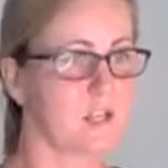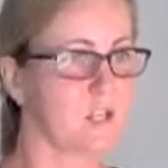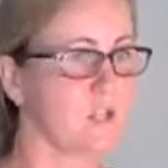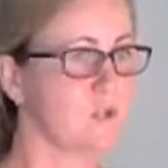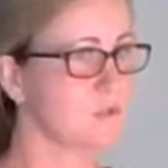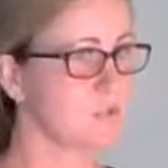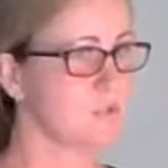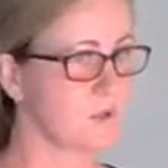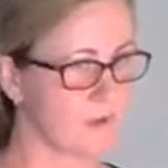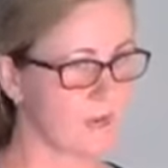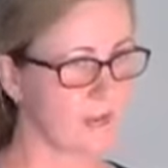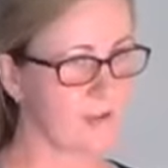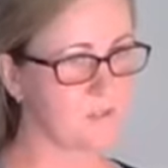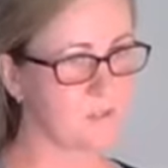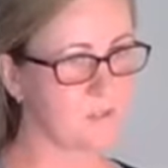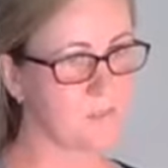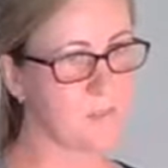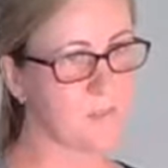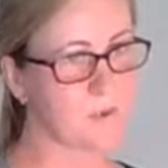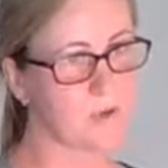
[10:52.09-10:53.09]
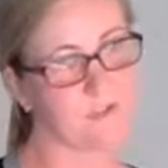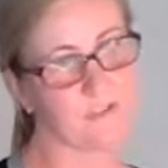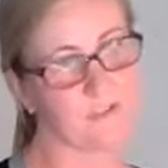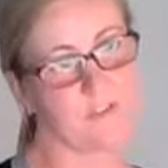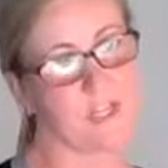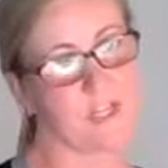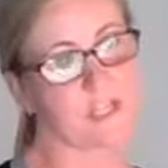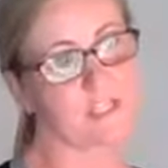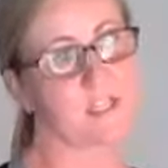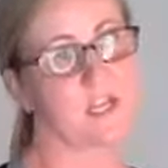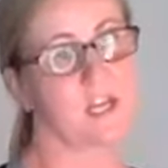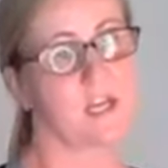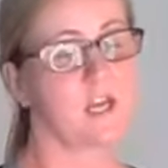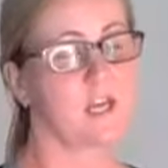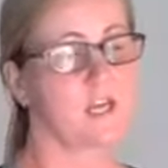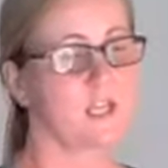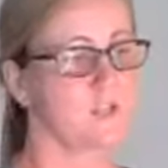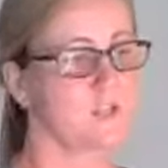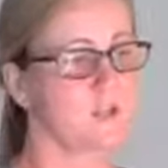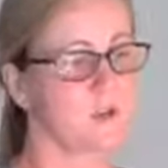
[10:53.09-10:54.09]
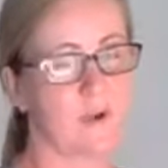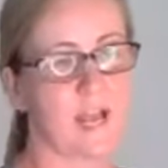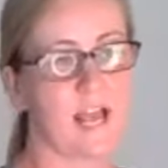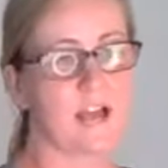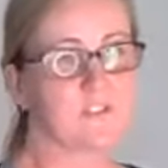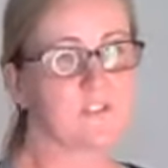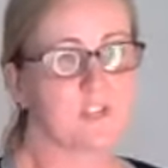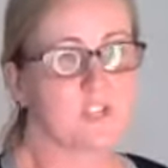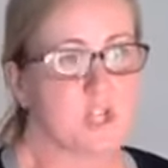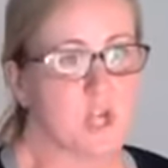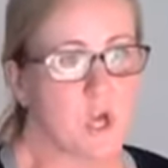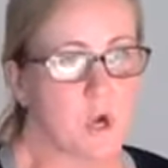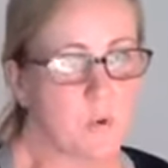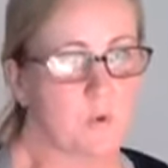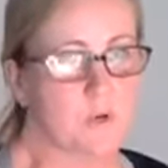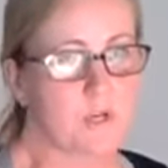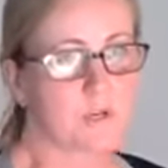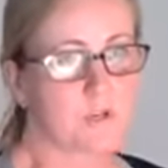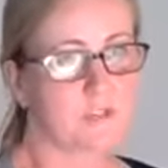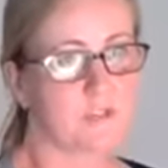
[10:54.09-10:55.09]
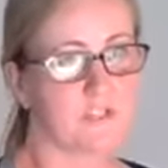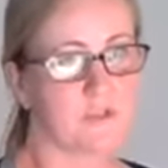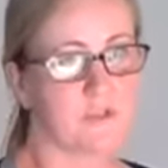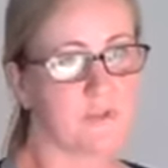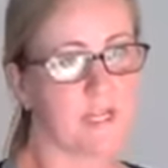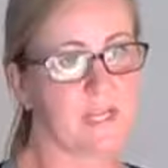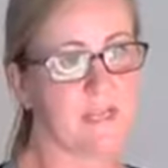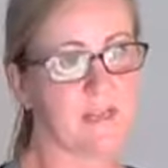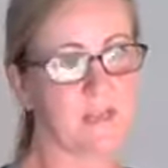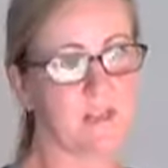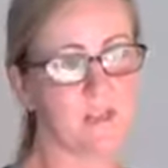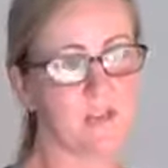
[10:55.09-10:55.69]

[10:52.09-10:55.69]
You don't have to be perfect. You don't have to know what you're doing.